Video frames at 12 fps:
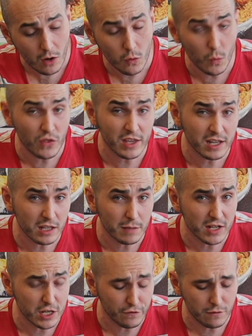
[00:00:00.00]
One thing a little
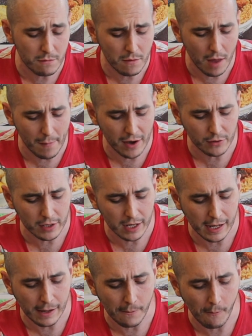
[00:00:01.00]
bit different
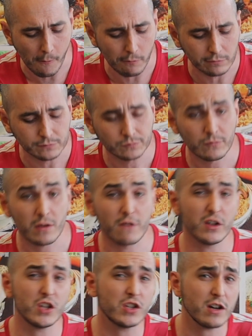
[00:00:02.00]
about
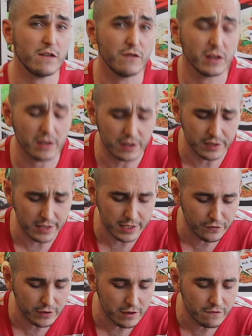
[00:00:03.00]
Vegetarian Villas is
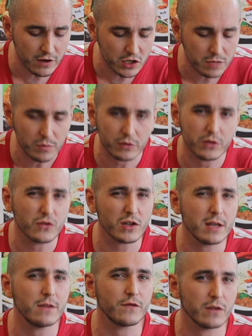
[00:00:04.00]
for the vegetable,
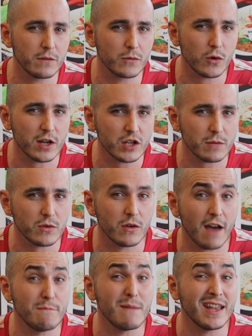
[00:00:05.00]
usually for Kway Chap you
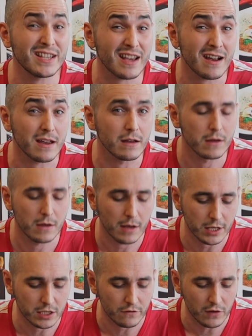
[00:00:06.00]
have Mei Tai
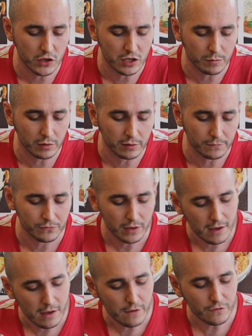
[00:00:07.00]
as the vegetable.
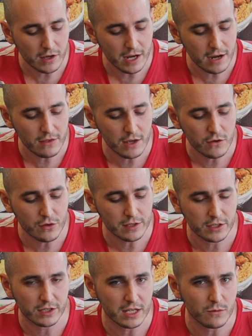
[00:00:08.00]
But here they're
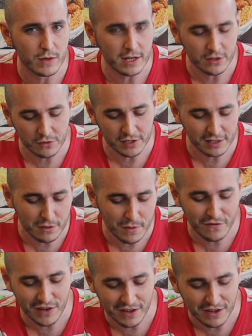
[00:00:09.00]
using seaweed, so it's a little bit
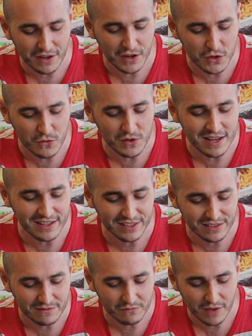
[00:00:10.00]
of a unique
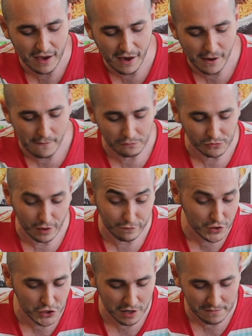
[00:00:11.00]

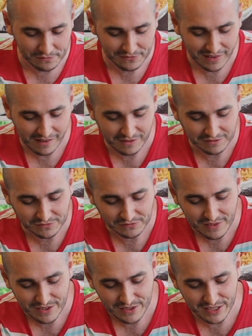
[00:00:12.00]
feature.
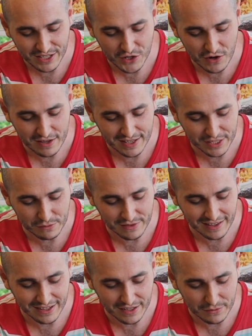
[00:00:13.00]
So let's try this with
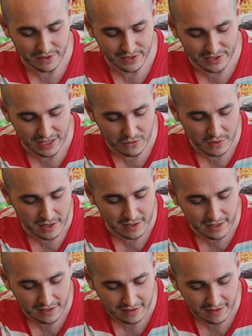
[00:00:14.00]
the seaweed.